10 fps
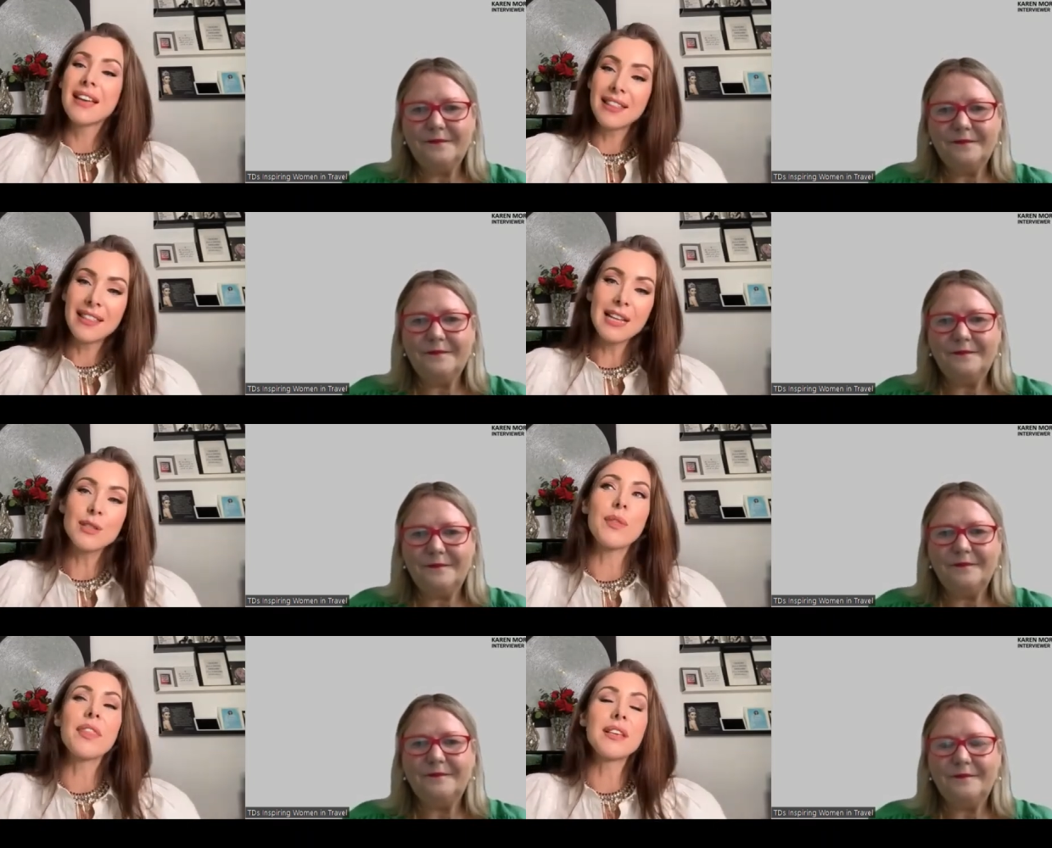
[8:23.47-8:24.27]
Speaker 1: that's
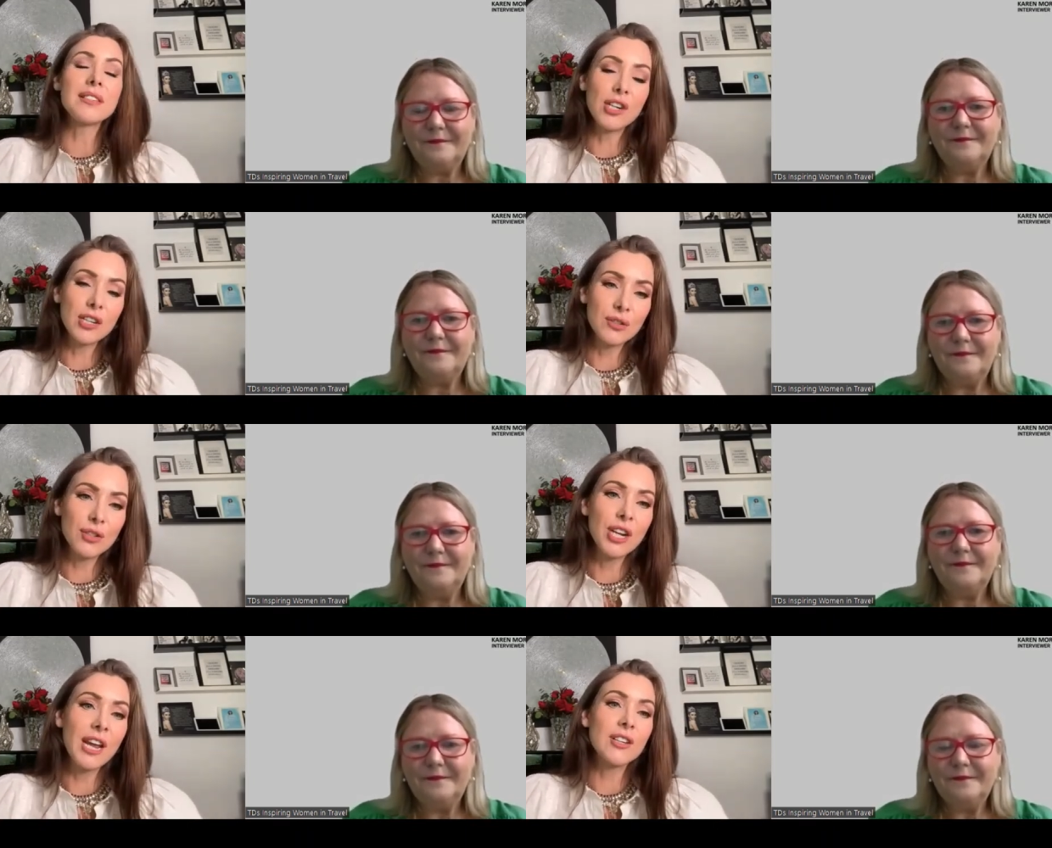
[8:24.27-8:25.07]
when things started to
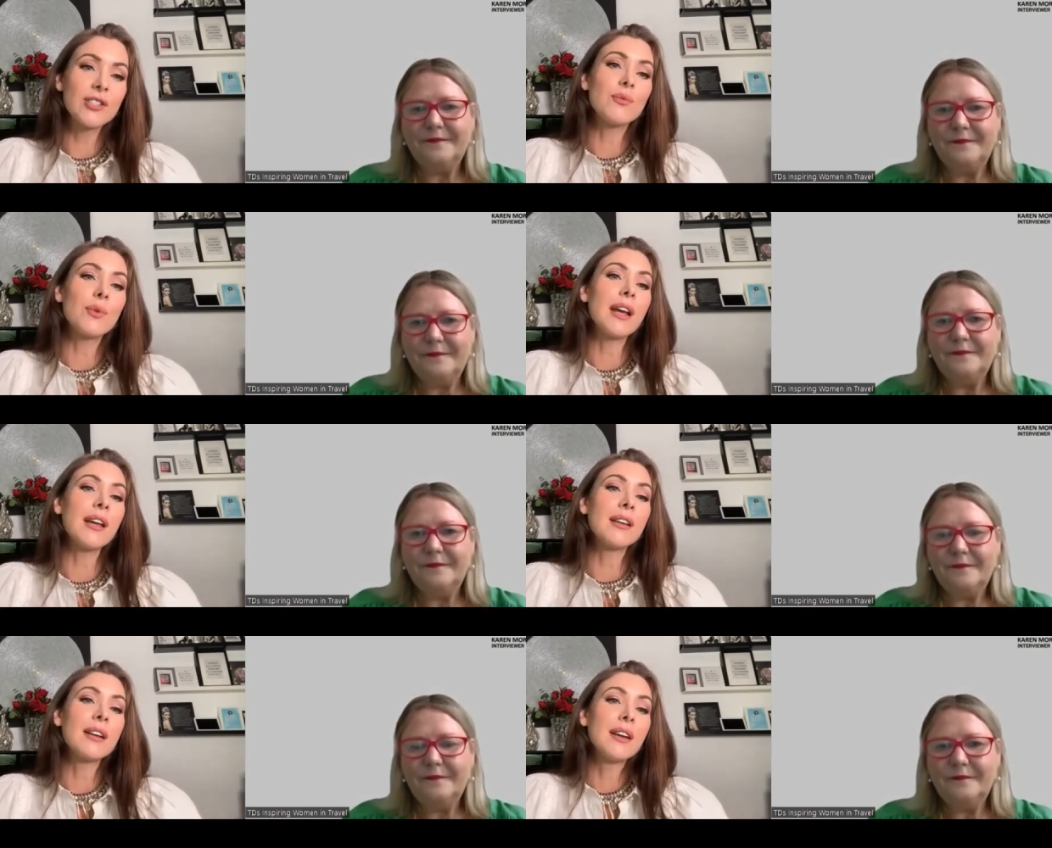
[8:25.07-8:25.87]
change. And when
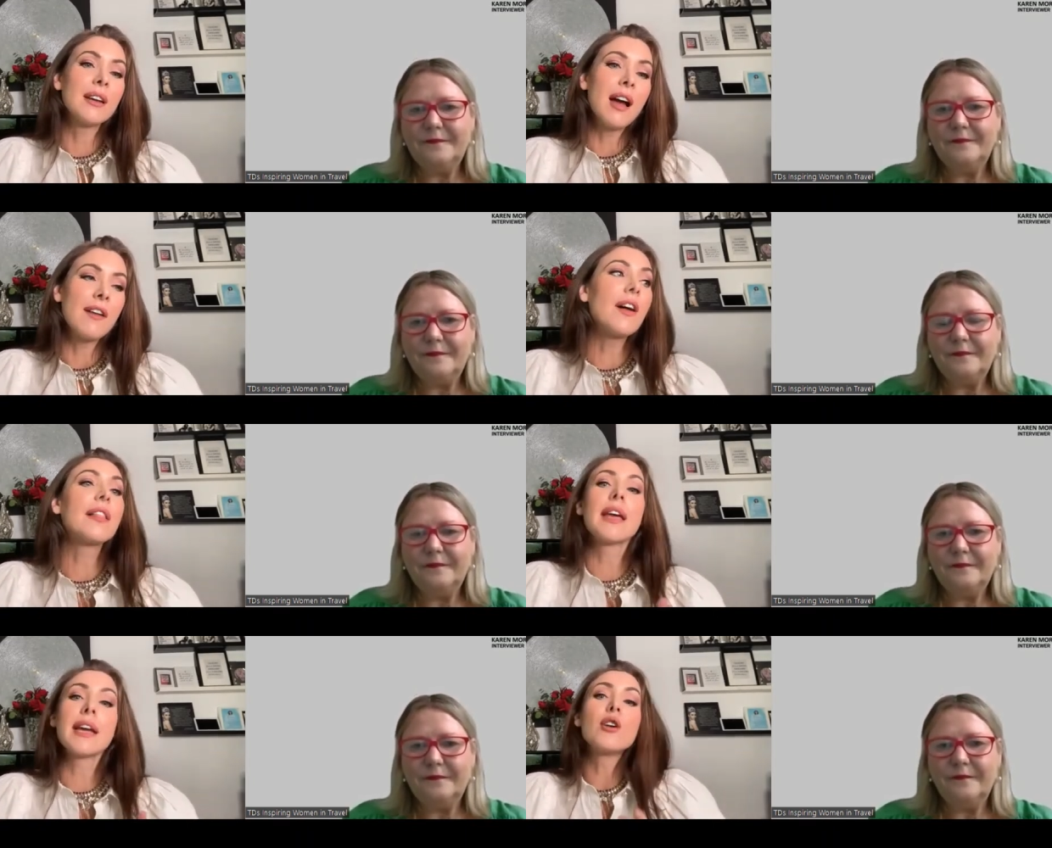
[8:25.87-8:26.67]
I, I felt
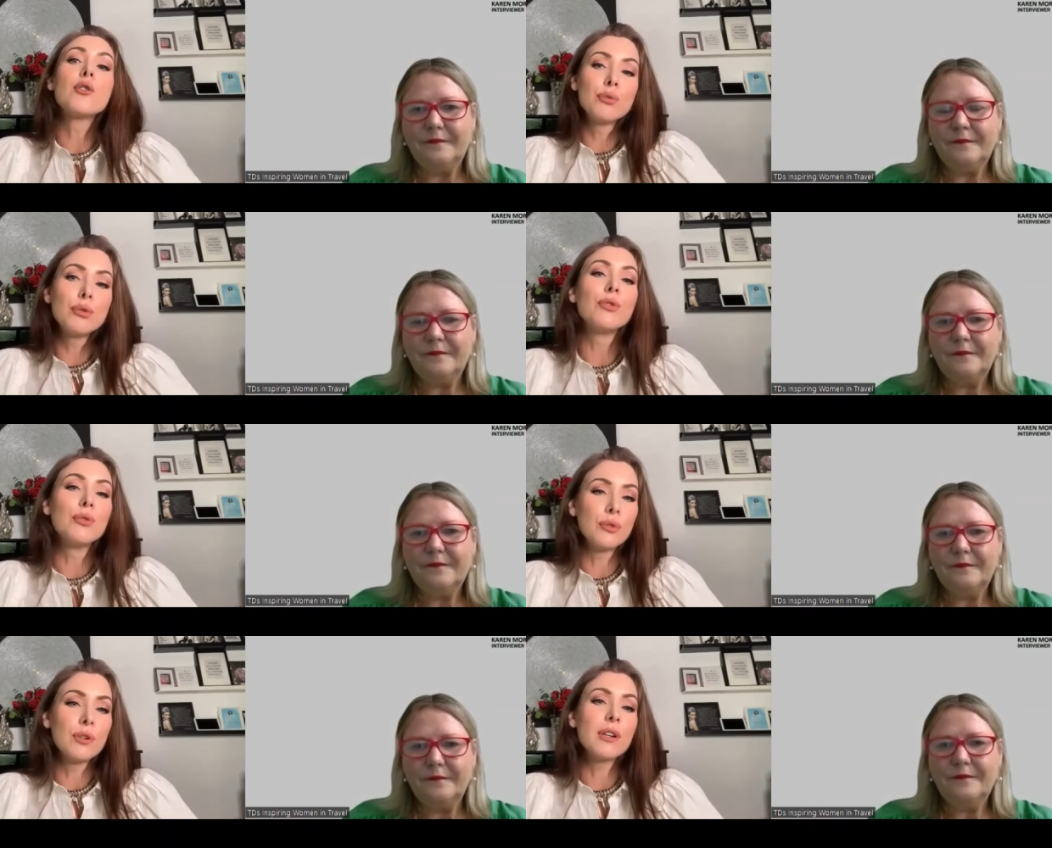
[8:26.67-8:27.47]
like I
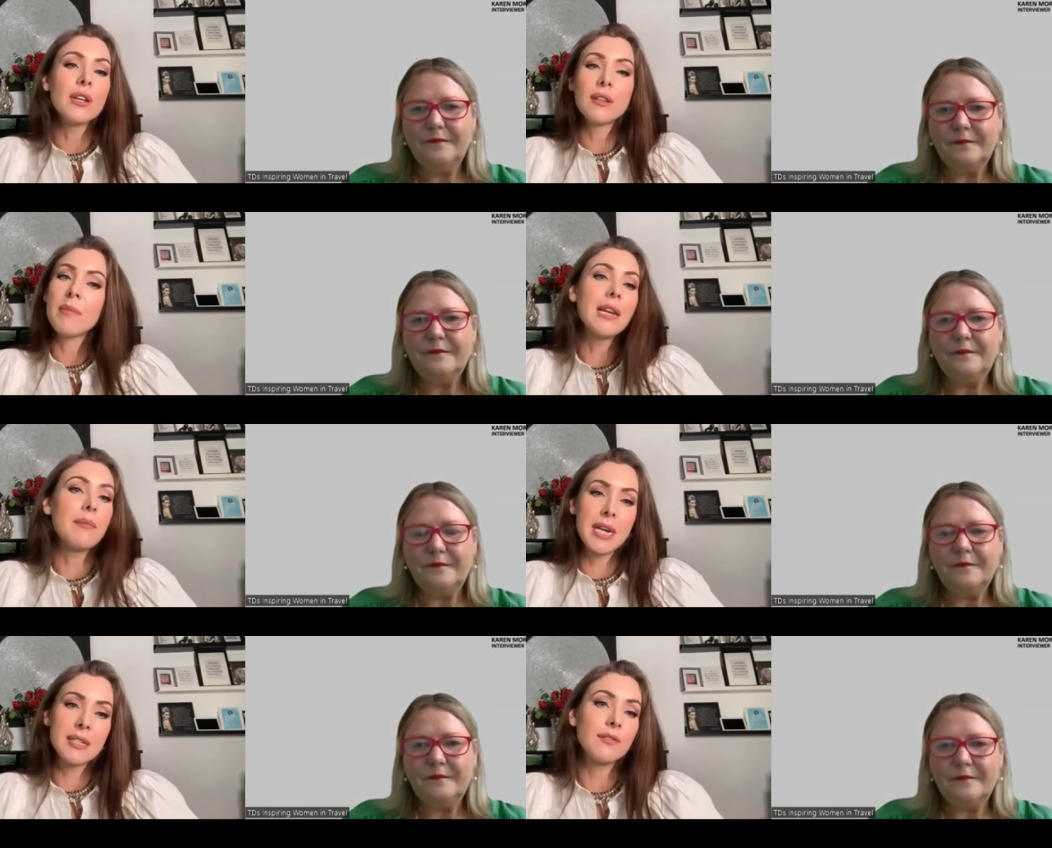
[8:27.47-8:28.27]
grew in many,
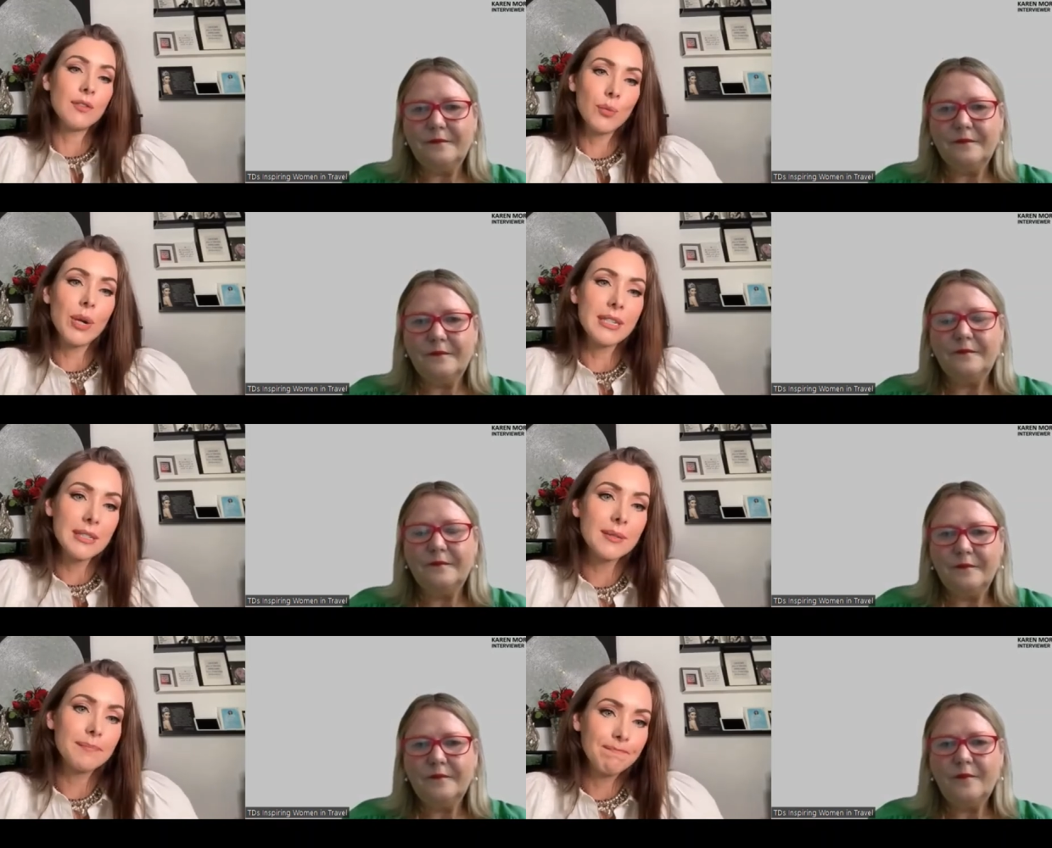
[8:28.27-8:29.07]
many different
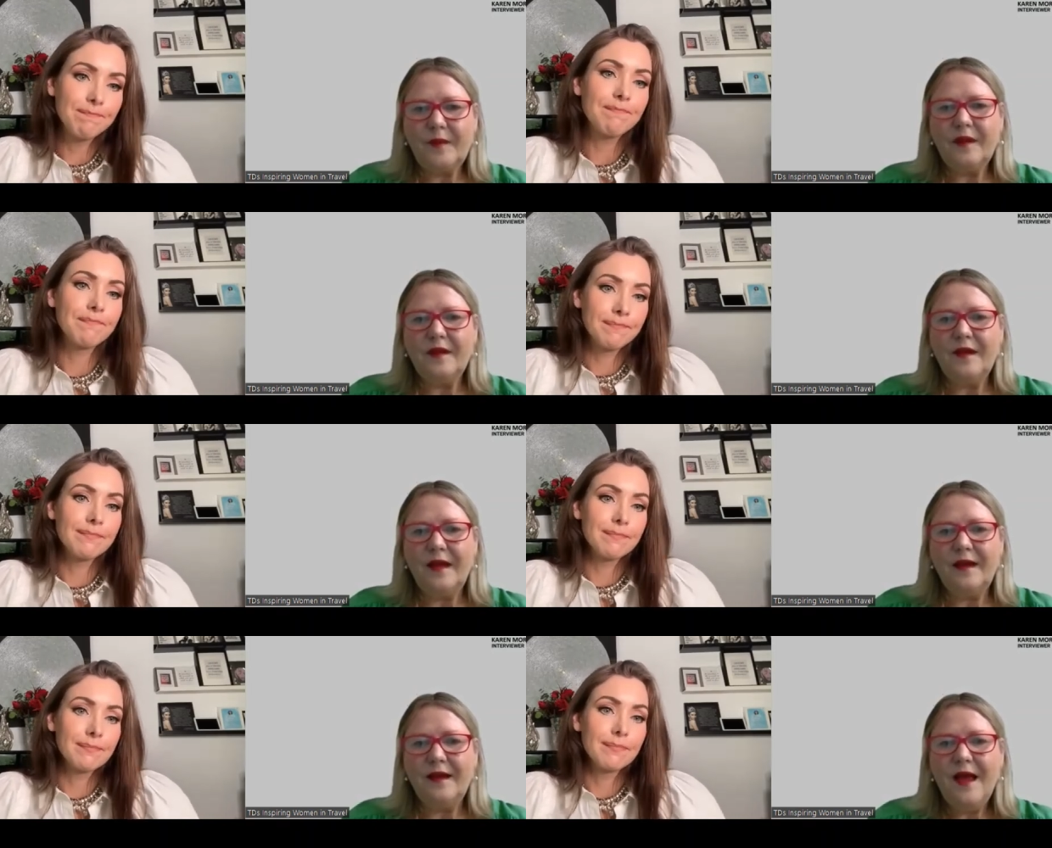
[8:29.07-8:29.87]
ways.
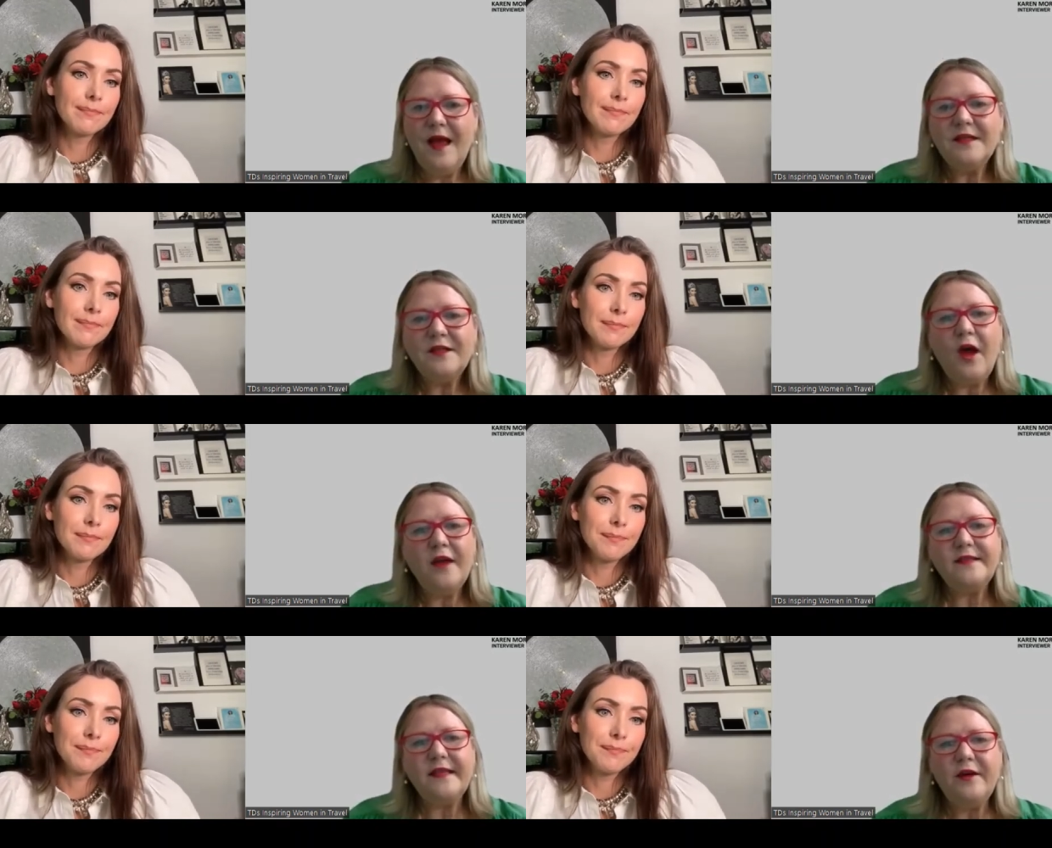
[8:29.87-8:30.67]
Speaker 2: Yeah. So
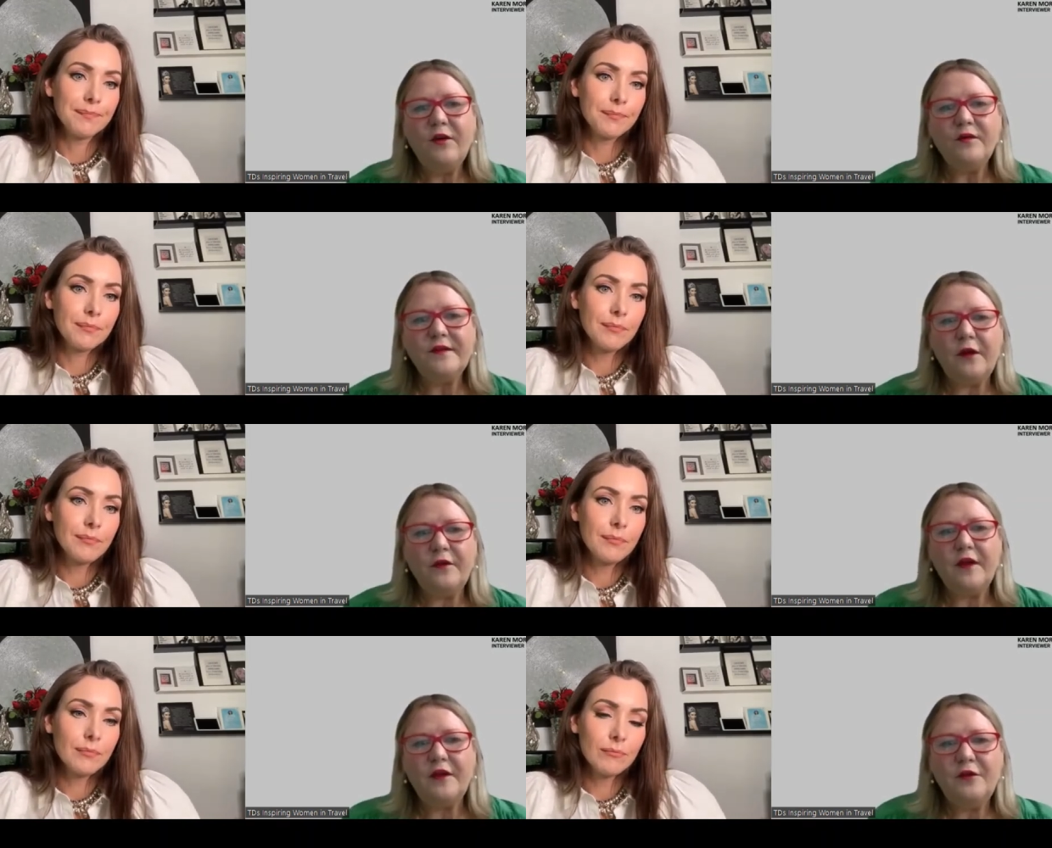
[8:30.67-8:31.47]
I see also that